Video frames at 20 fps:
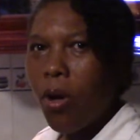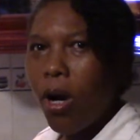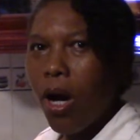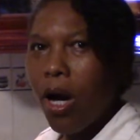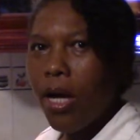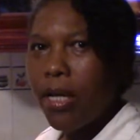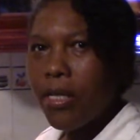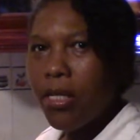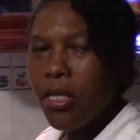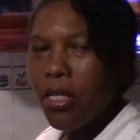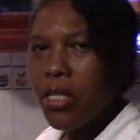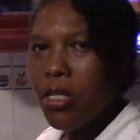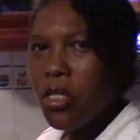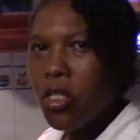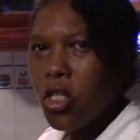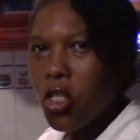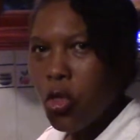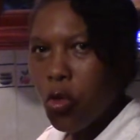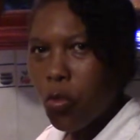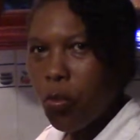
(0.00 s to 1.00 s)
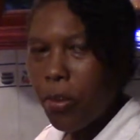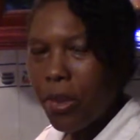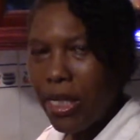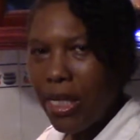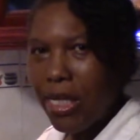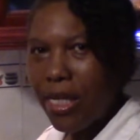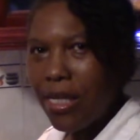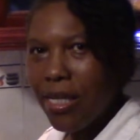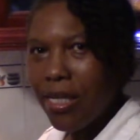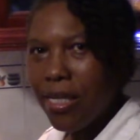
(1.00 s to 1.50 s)
on stew
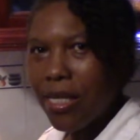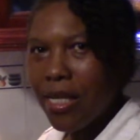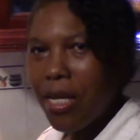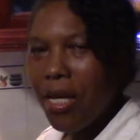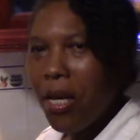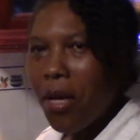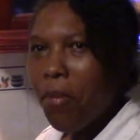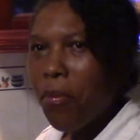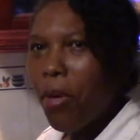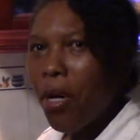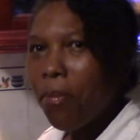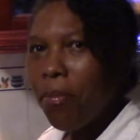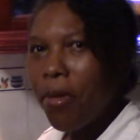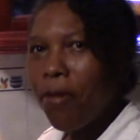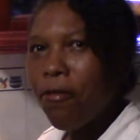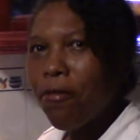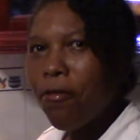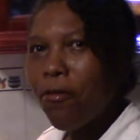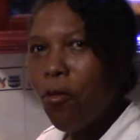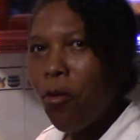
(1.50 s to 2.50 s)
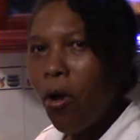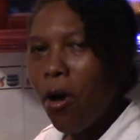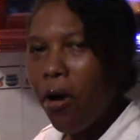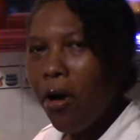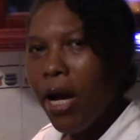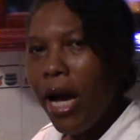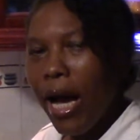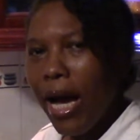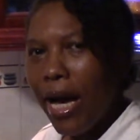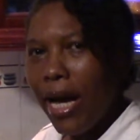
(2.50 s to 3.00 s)
peas. But
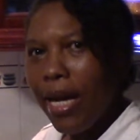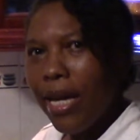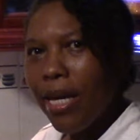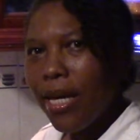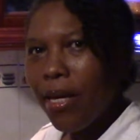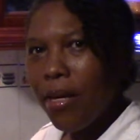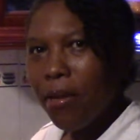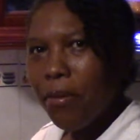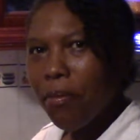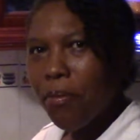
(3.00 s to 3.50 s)
before I